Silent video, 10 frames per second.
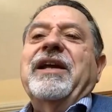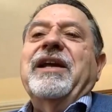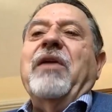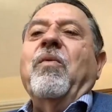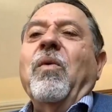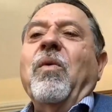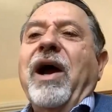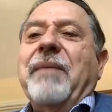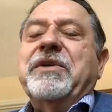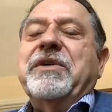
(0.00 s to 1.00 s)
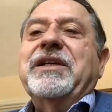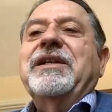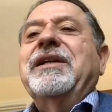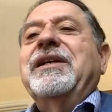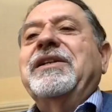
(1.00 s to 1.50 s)
and wept
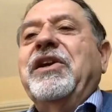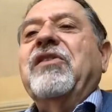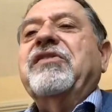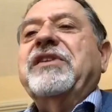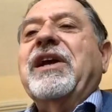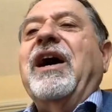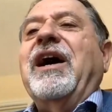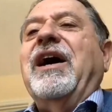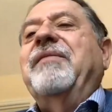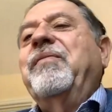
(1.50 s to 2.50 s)
tears to God